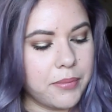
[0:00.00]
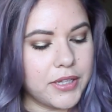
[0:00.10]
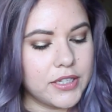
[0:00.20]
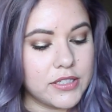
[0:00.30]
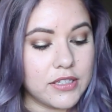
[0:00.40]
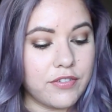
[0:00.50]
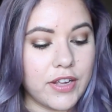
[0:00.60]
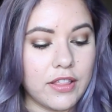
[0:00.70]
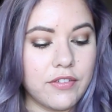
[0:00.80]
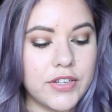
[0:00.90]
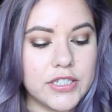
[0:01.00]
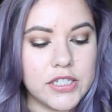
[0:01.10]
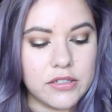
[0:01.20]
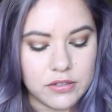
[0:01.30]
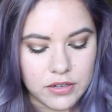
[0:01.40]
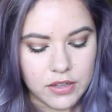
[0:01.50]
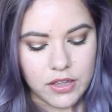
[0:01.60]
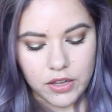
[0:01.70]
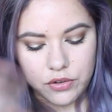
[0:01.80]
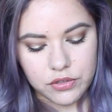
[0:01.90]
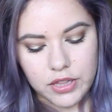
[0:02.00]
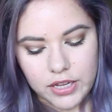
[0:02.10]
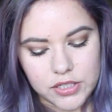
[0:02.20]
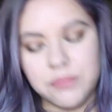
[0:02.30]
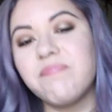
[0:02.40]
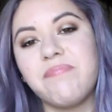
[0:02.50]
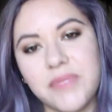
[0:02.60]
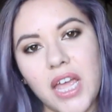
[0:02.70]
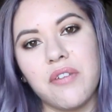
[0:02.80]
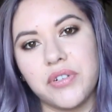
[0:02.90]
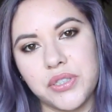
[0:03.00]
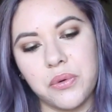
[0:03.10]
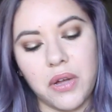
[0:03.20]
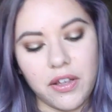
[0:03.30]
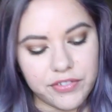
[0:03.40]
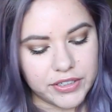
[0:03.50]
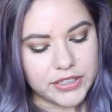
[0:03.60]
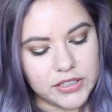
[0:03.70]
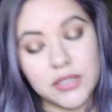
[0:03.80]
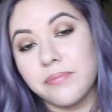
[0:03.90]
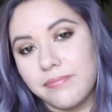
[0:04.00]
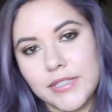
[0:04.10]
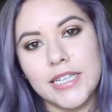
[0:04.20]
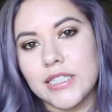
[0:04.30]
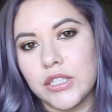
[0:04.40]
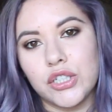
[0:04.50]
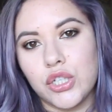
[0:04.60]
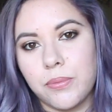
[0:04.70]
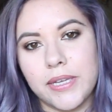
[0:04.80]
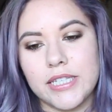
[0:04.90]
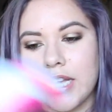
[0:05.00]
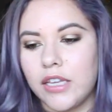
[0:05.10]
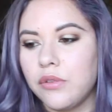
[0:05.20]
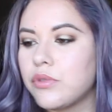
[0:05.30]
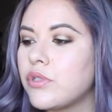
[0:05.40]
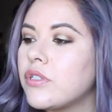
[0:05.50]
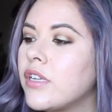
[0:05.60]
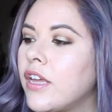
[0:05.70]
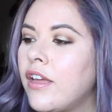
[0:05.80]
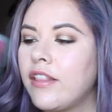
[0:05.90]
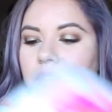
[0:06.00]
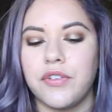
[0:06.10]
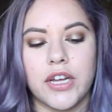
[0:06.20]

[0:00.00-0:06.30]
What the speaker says: on about that stuff. I love it. Go through that every so often because it's the only toothpaste I use. Then we've